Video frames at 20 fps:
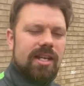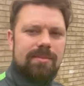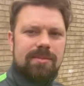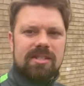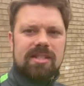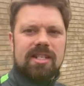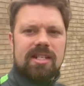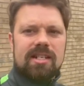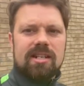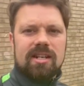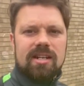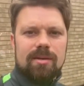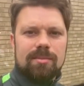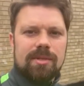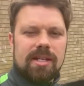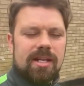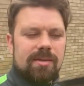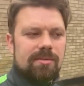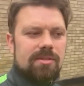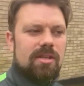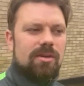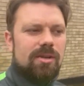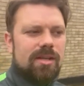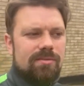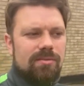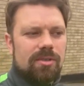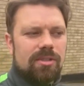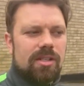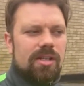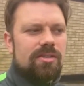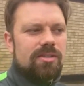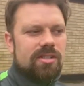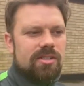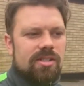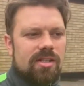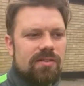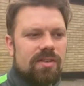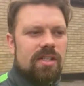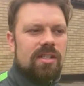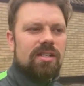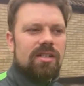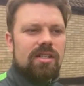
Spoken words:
It's an interclub game, so everyone knows each other.